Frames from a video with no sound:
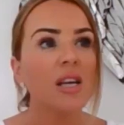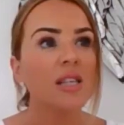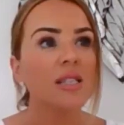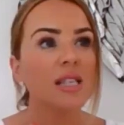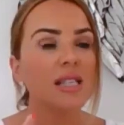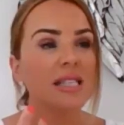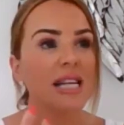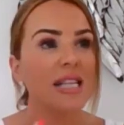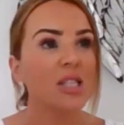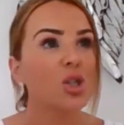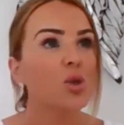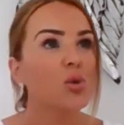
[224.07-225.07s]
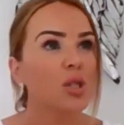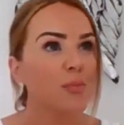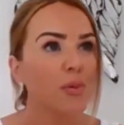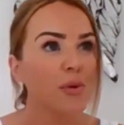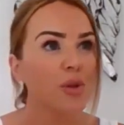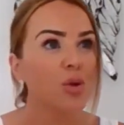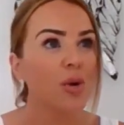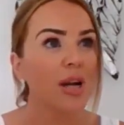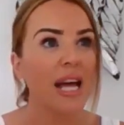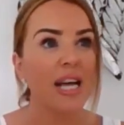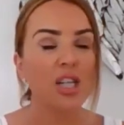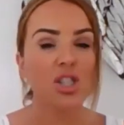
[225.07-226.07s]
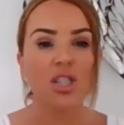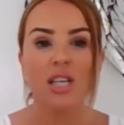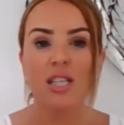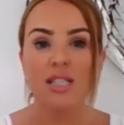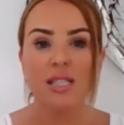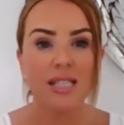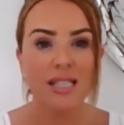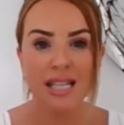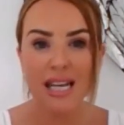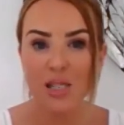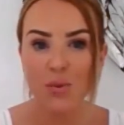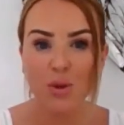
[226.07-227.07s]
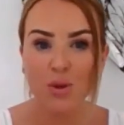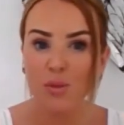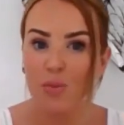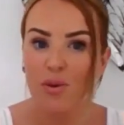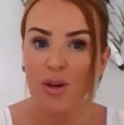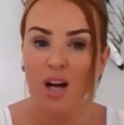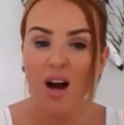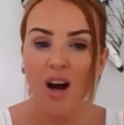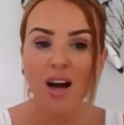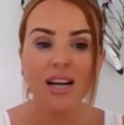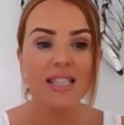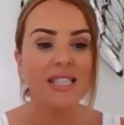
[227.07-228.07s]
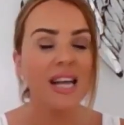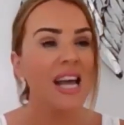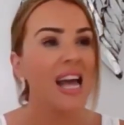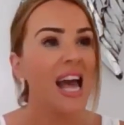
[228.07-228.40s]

success in your spiritual connection, success with your spirit guides,